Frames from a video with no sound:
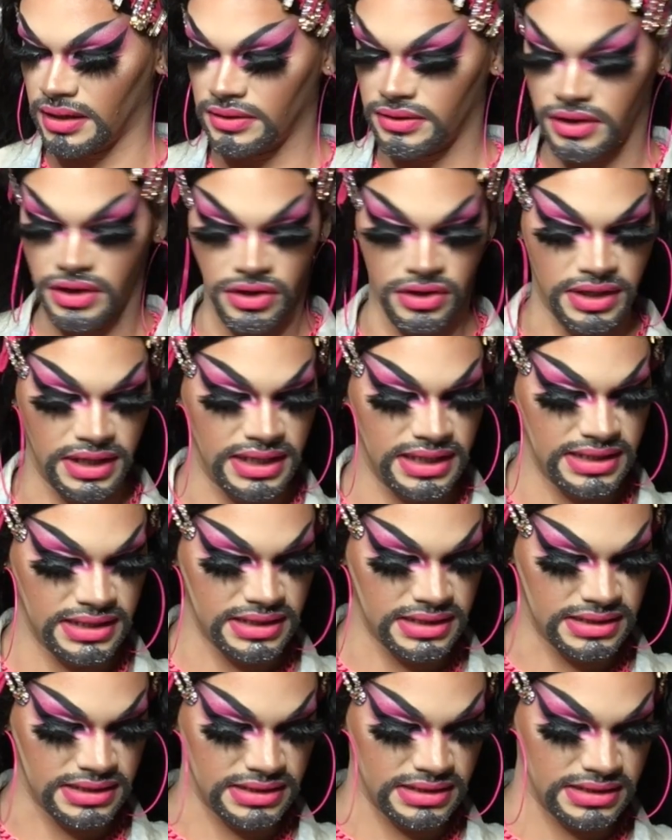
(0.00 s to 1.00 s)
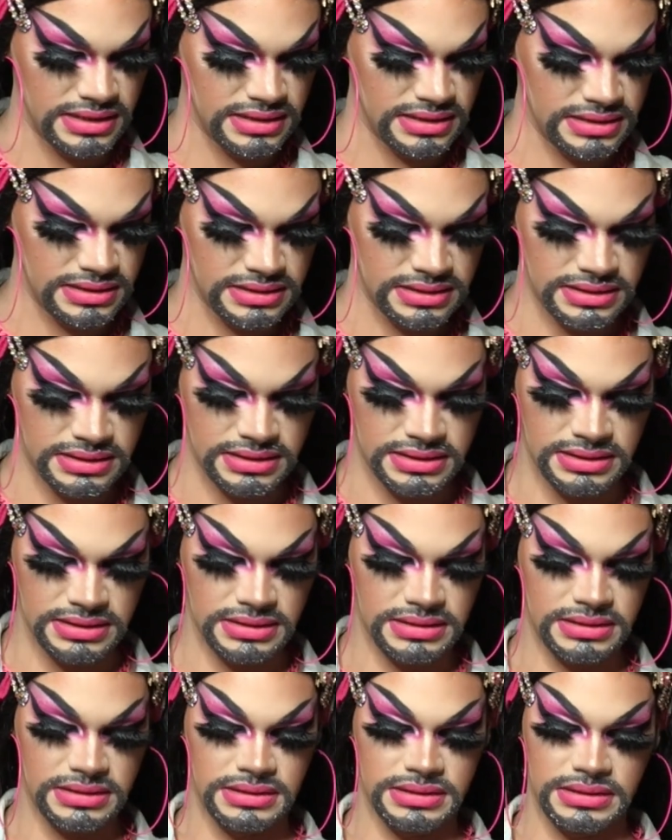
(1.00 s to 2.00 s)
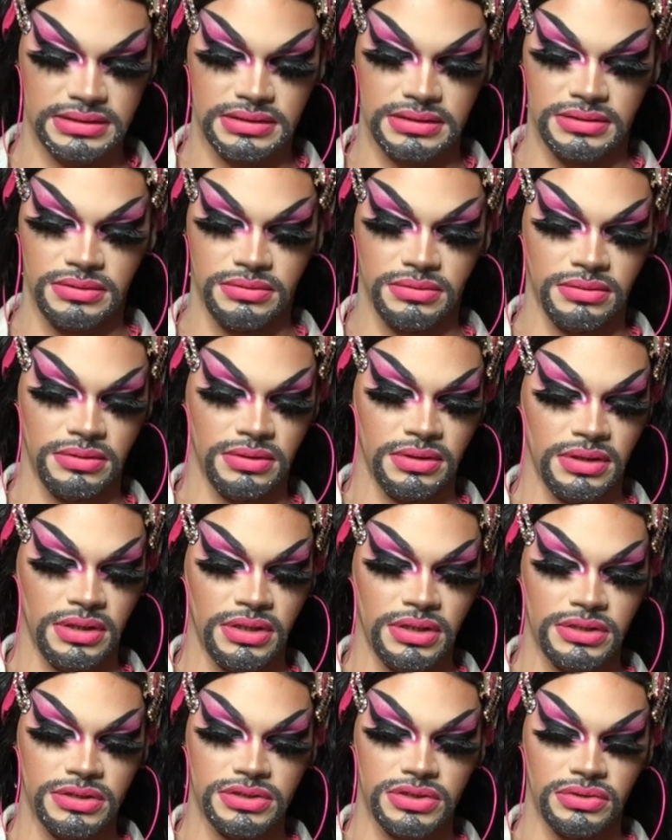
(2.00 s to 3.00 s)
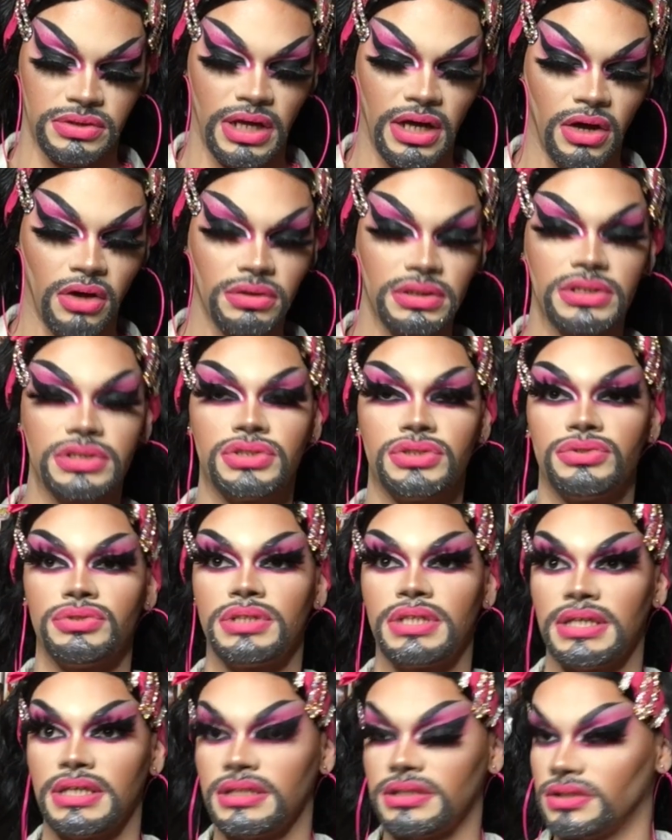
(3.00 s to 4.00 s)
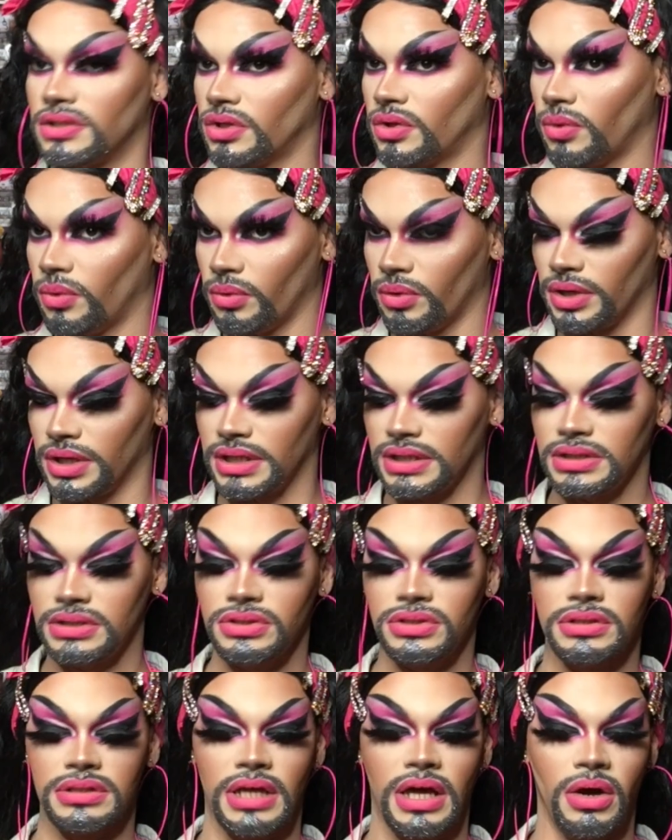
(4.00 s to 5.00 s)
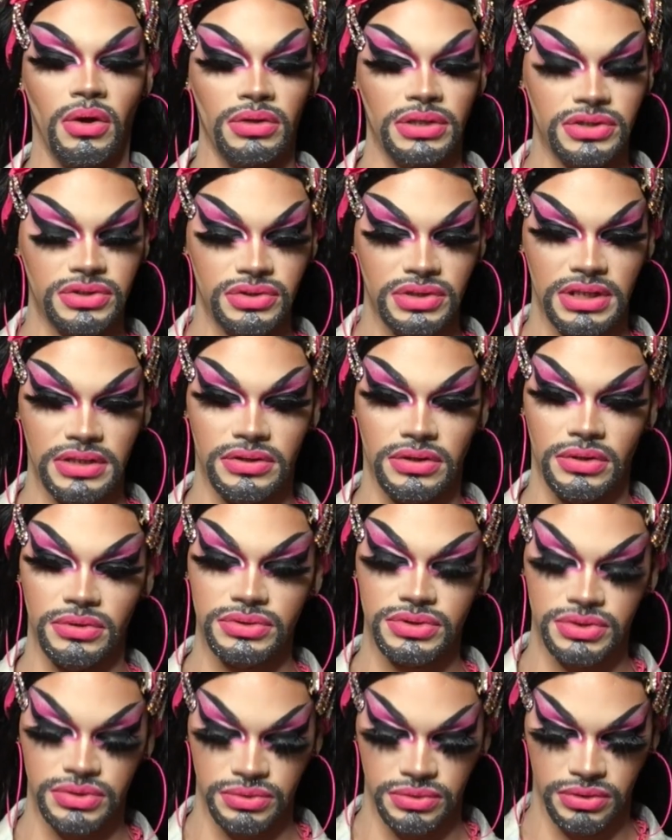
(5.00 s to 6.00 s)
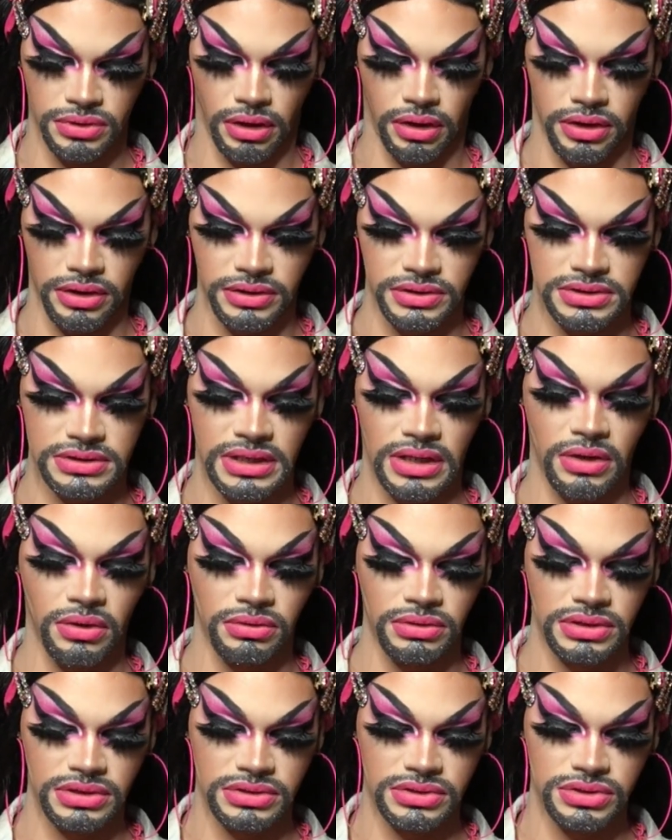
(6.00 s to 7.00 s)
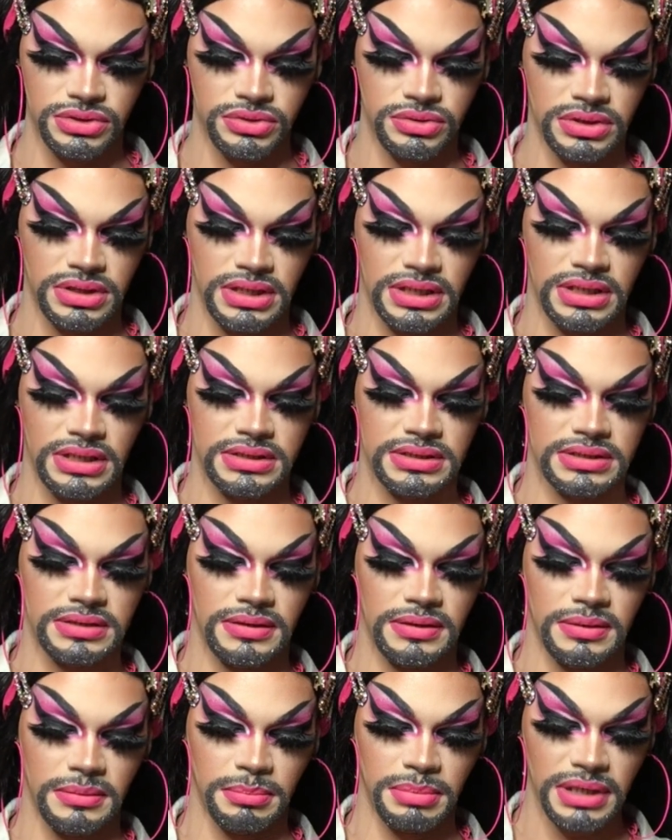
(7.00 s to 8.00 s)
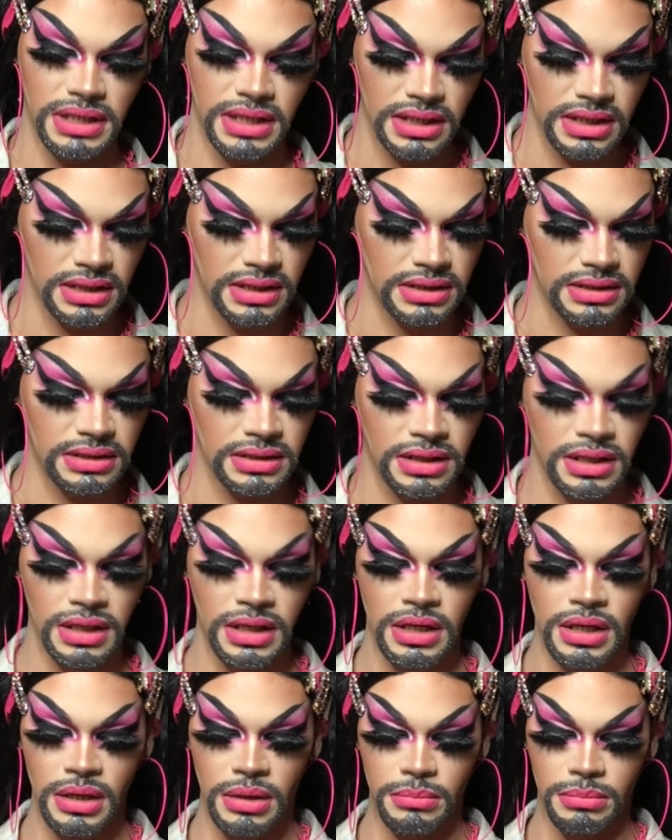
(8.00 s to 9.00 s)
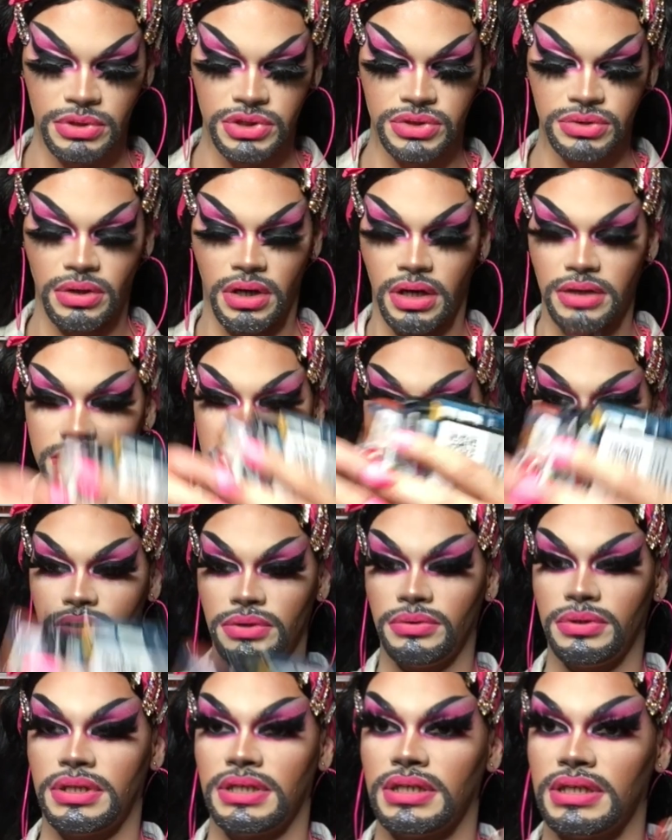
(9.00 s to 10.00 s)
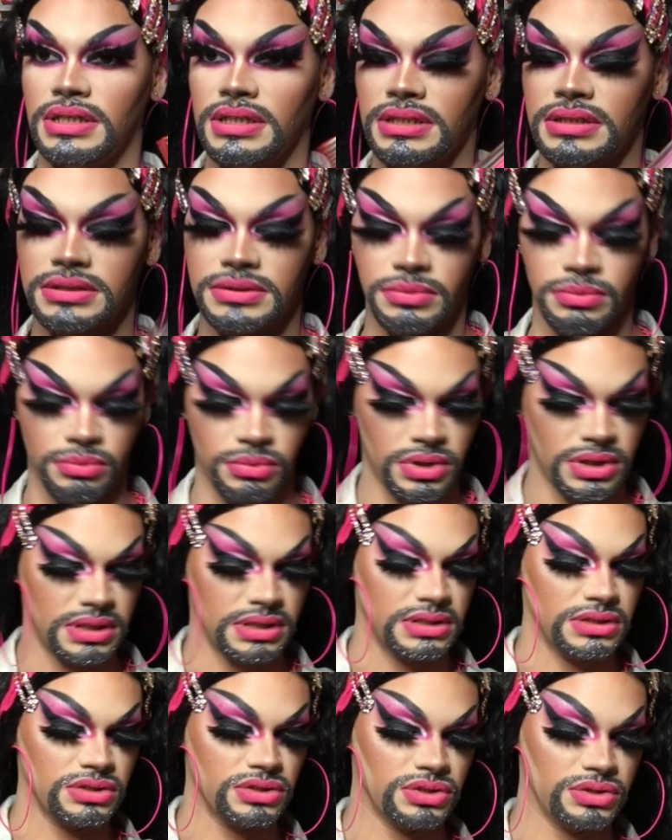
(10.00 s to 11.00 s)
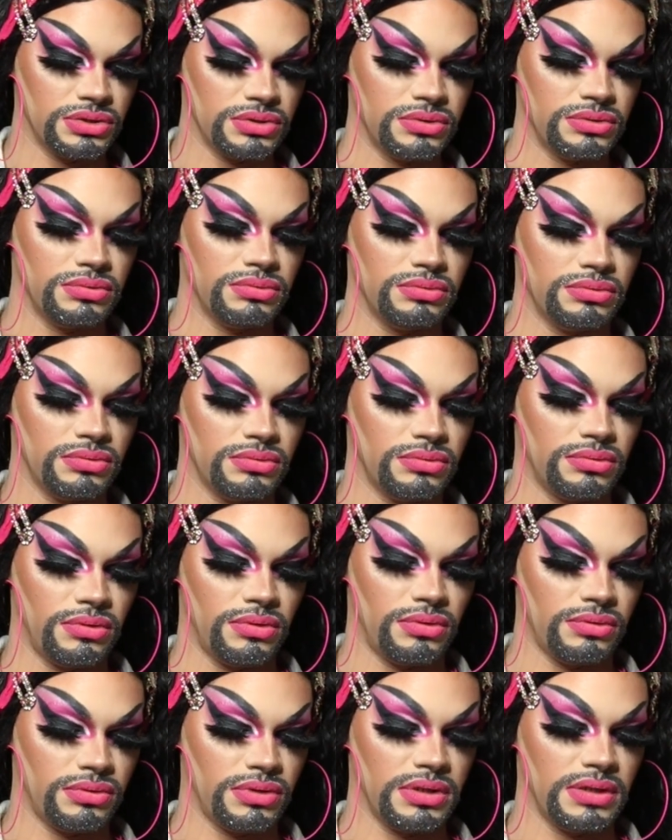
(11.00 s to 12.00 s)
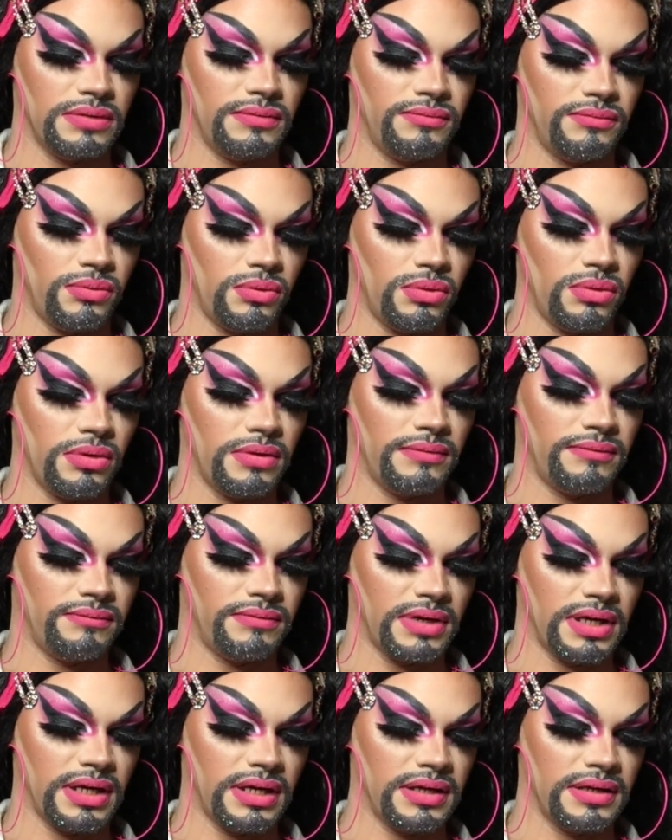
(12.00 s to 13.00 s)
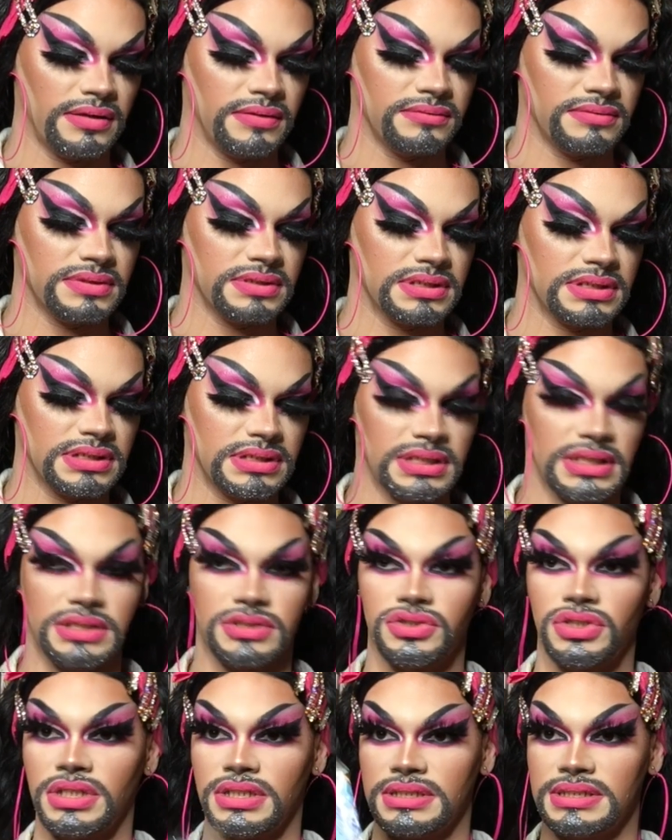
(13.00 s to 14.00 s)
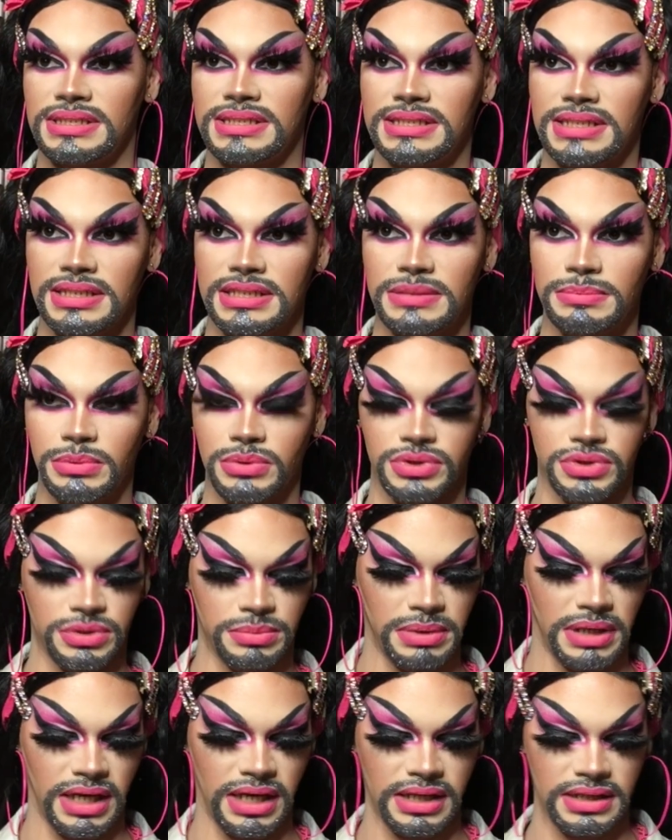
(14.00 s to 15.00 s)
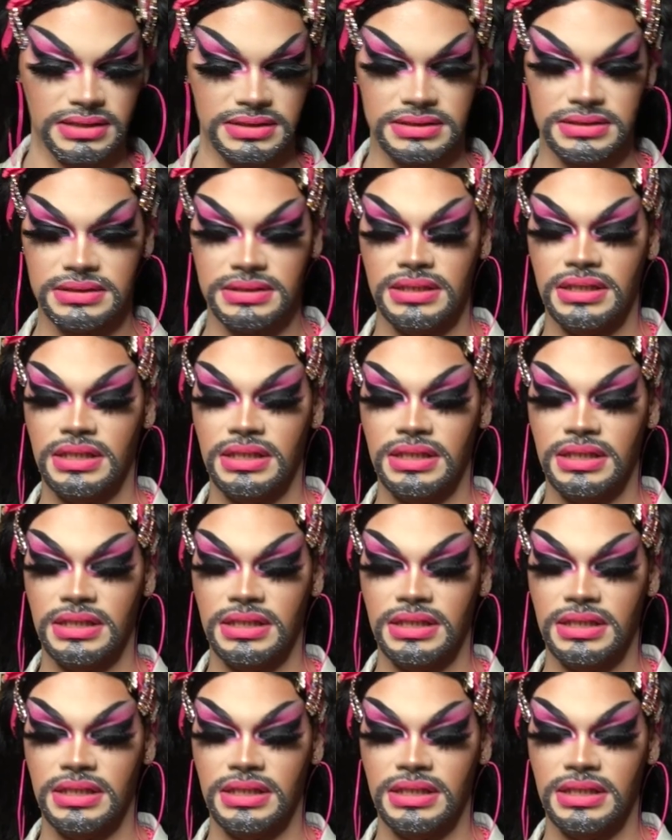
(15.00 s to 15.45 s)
there is so not only do you get the coin, not only do you get those two cards, not only do you get the pin, but you also get one, two, three, four, five, six. You get six booster packs.